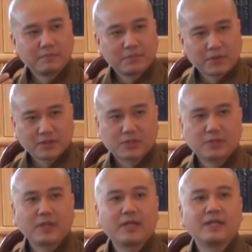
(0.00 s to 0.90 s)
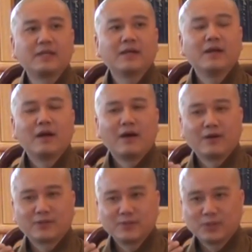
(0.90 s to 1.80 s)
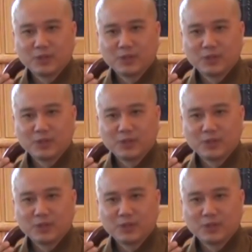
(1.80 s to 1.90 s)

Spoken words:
portray or to